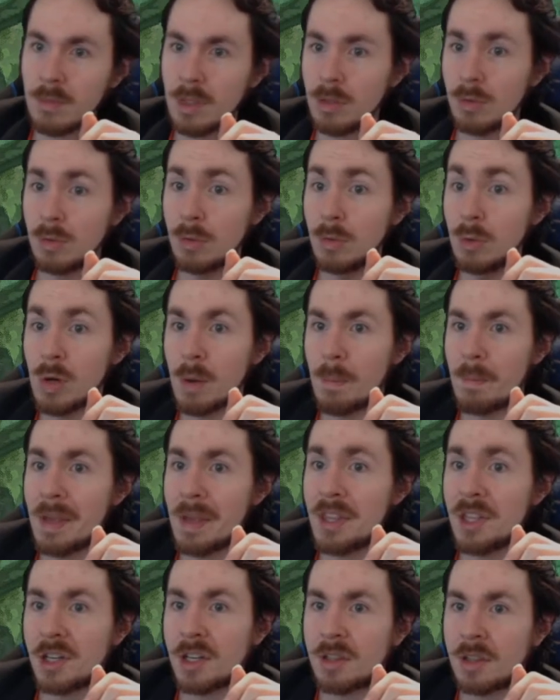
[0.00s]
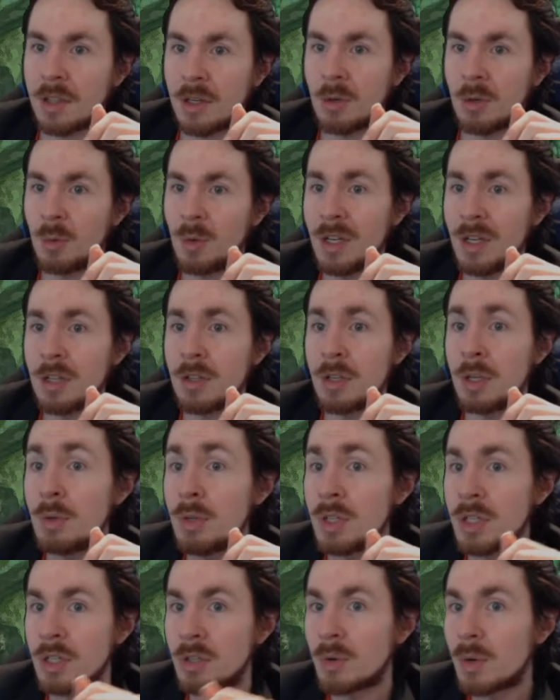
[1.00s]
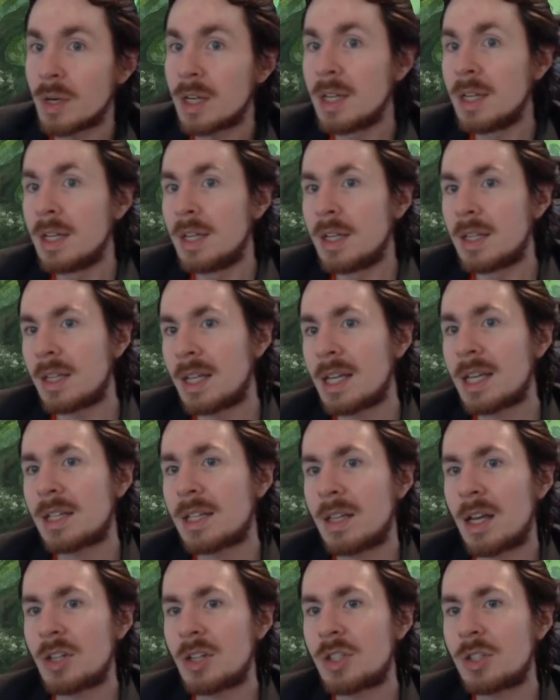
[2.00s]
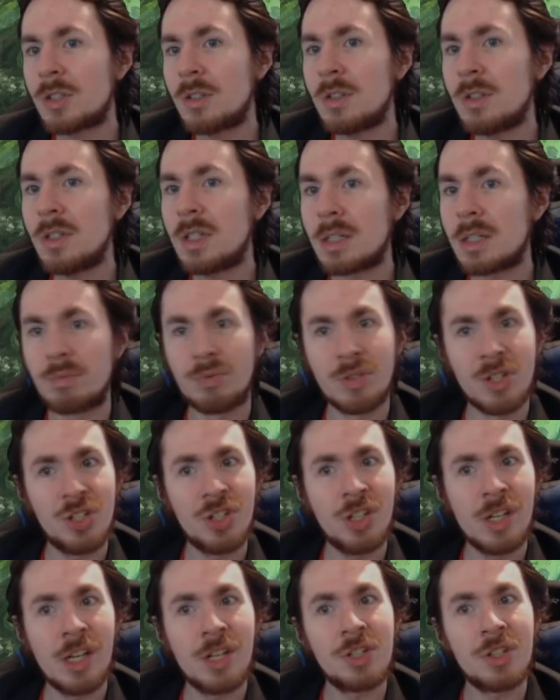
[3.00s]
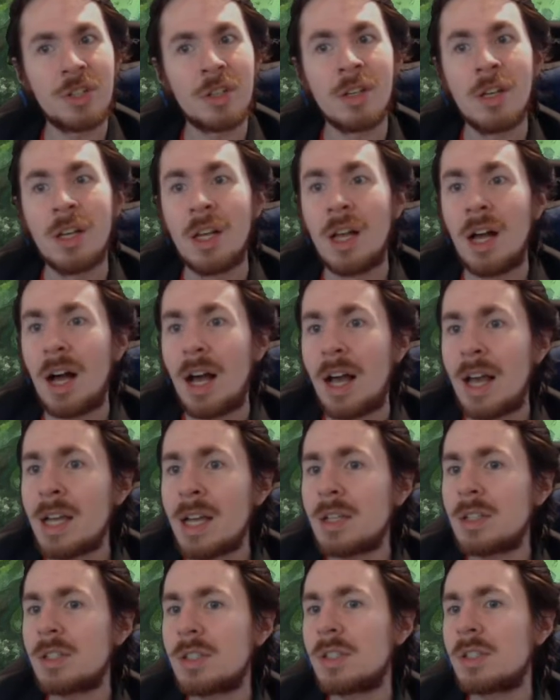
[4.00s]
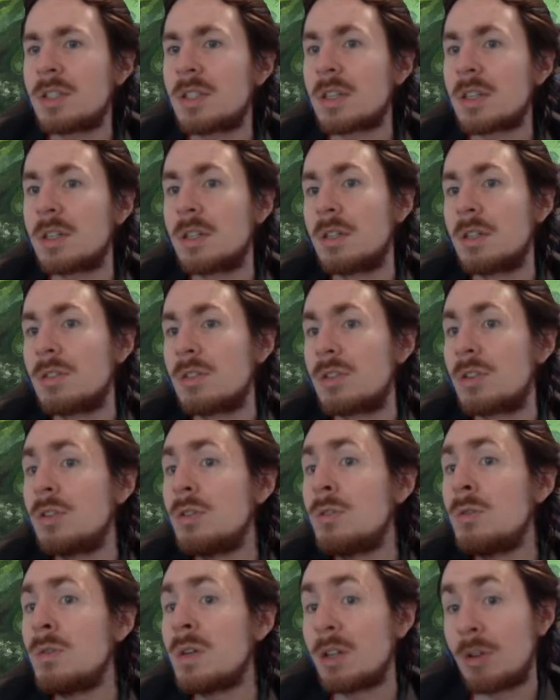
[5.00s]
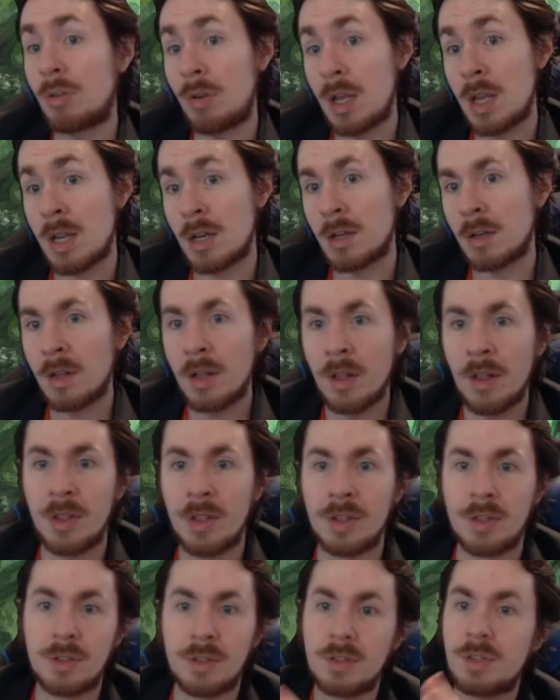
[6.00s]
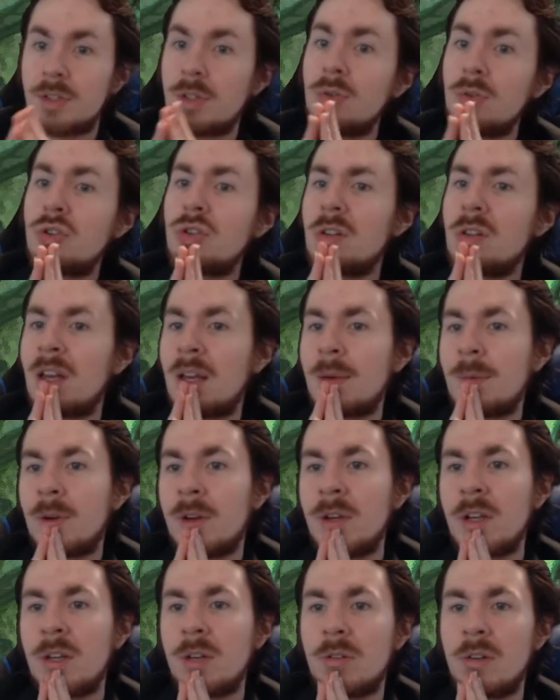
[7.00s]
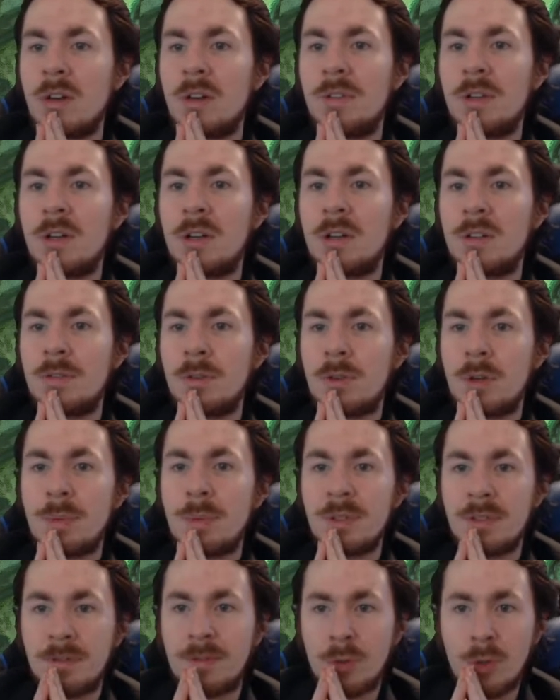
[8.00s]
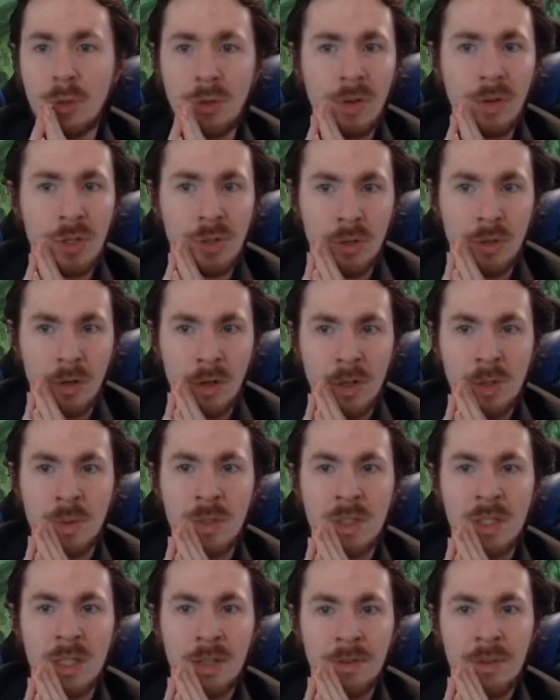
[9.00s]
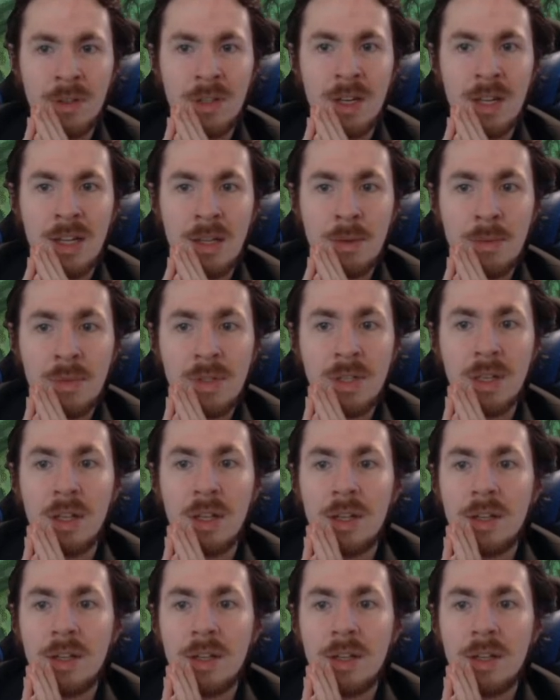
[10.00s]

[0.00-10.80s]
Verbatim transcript: Ooh, a mythic though. What do you do? Ecological appreciation. X, two, and a green. Search your library and graveyard for up to four creature cards with different names